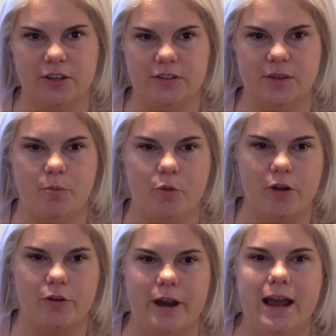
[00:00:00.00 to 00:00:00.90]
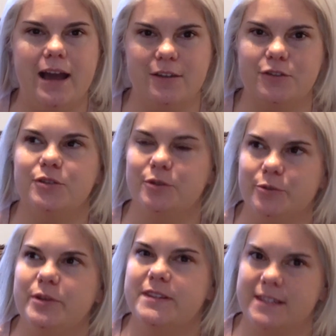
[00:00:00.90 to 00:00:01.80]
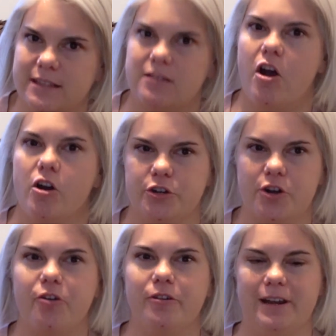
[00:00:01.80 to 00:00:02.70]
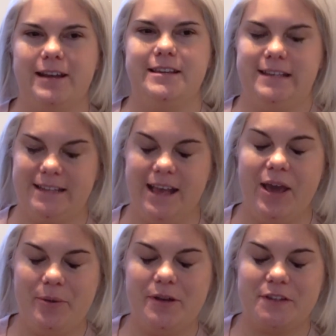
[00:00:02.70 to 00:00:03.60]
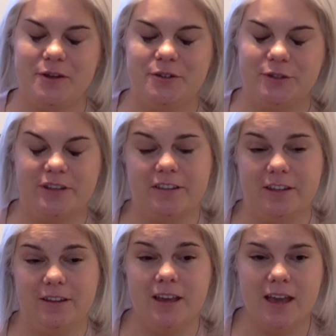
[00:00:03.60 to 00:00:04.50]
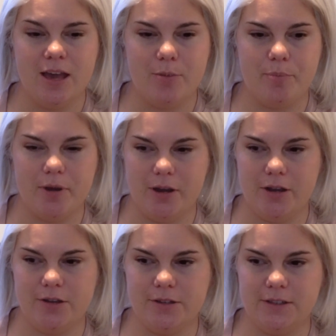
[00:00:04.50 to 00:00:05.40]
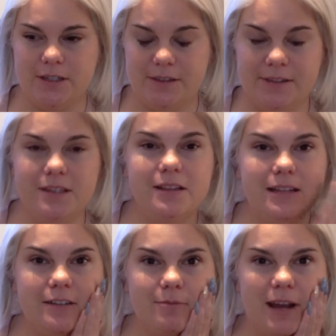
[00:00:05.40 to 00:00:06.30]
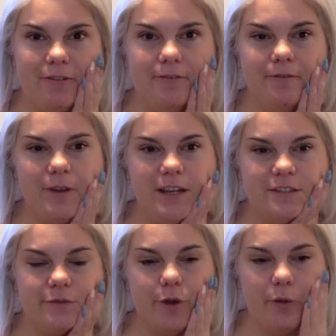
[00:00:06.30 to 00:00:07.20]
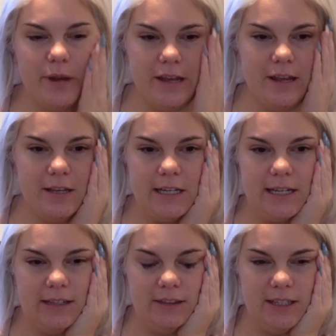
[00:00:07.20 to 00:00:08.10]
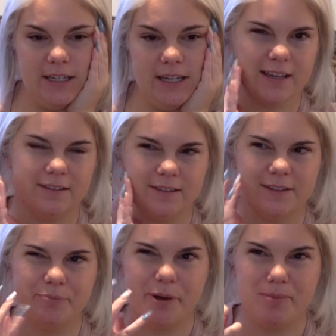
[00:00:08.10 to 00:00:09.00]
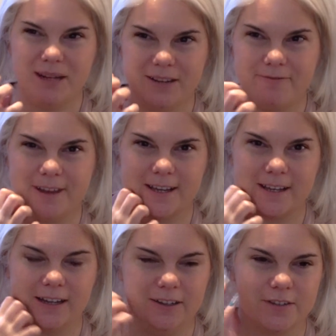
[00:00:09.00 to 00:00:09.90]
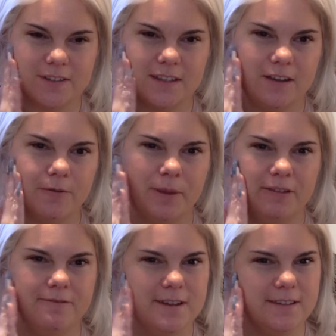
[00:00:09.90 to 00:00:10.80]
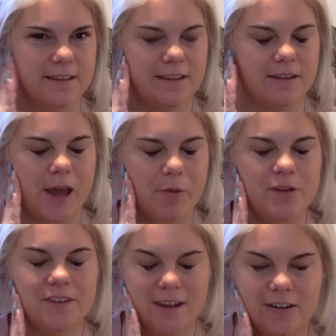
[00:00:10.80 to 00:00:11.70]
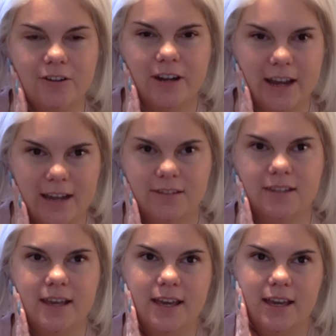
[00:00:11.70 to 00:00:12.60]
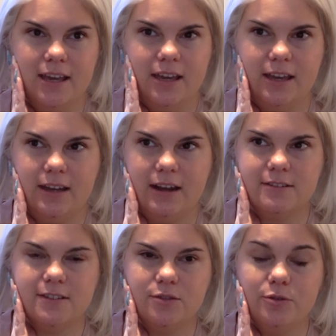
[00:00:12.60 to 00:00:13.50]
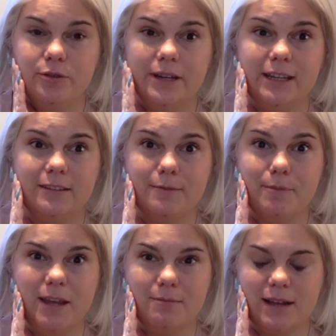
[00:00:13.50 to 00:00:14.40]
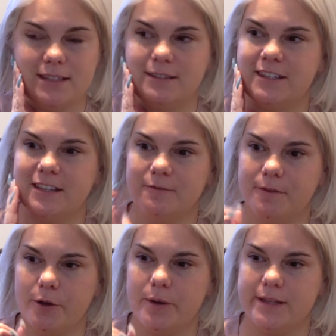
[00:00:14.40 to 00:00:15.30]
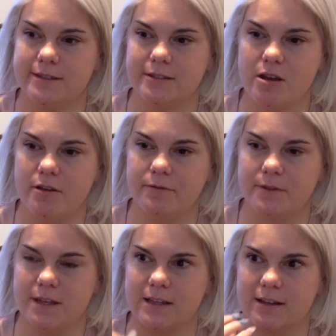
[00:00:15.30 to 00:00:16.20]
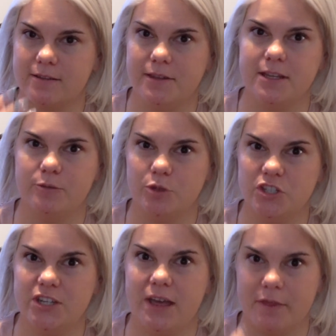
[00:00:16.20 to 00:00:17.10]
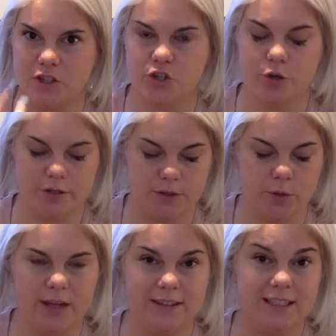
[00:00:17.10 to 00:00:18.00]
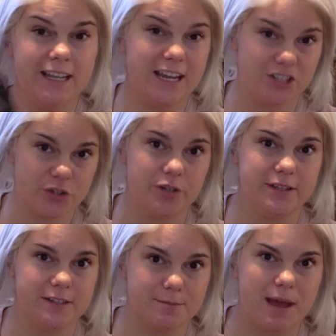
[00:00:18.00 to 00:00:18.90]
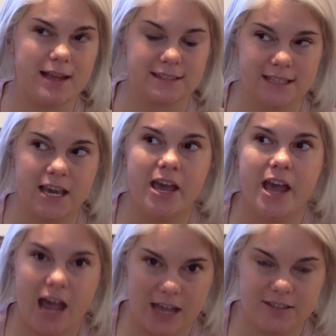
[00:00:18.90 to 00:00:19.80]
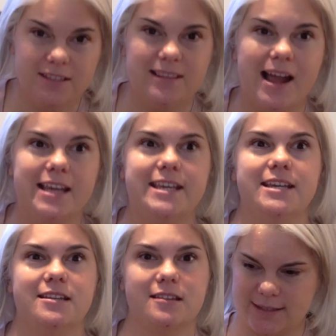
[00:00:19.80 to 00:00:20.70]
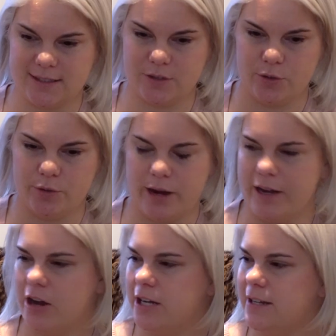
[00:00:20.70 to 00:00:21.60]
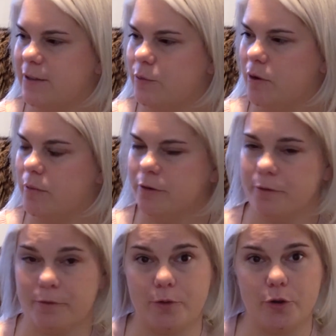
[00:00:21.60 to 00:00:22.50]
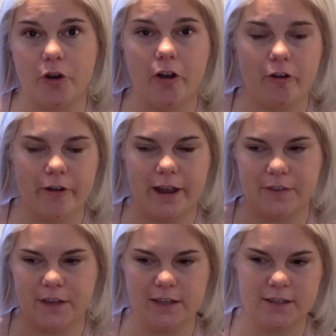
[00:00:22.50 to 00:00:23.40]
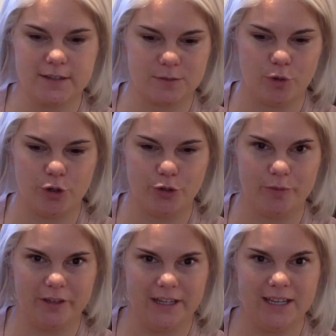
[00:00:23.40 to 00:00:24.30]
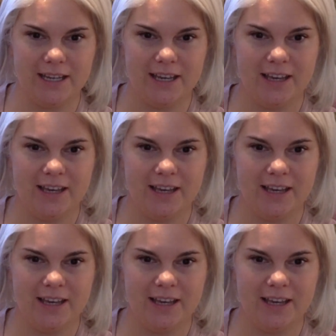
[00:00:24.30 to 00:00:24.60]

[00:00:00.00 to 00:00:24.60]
some water. I had to rinse it hardcore, it was hard to clean. But it did leave my face very clean, and the bubbly effect kind of stayed on my face, and it was kind of nice. And also it made my skin very soft and clean, which I enjoy. So I did enjoy this mask. I did like it. So I got it at Walmart for $4. I think it's worth your money.